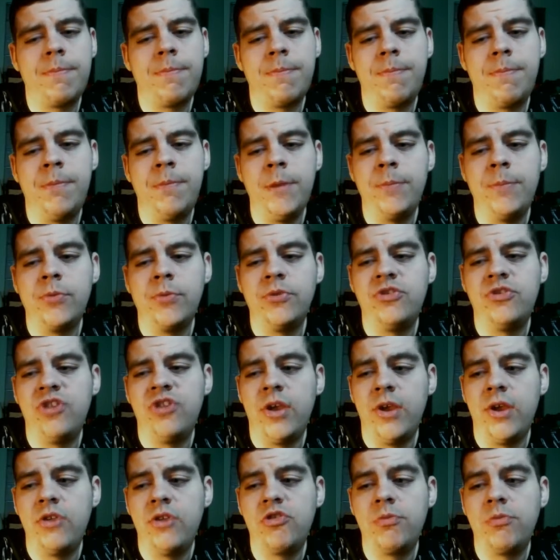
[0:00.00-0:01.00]
people
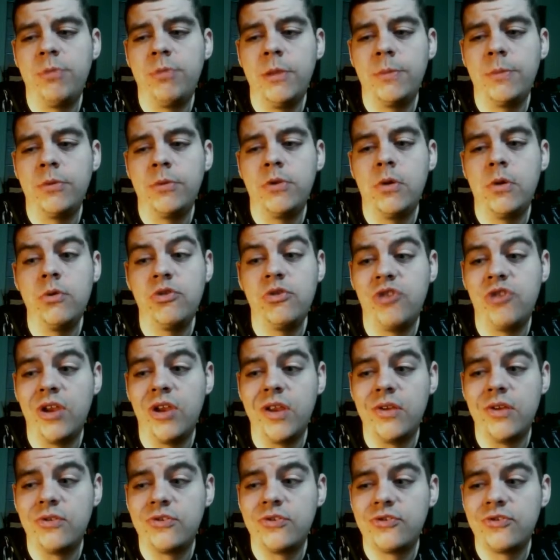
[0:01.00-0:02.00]
change and people don't
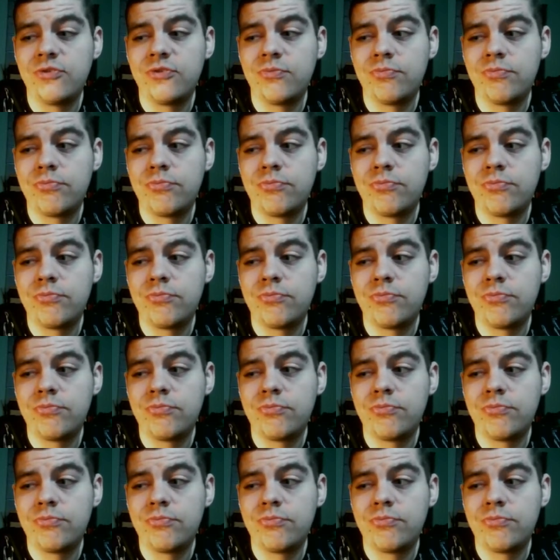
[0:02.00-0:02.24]
change.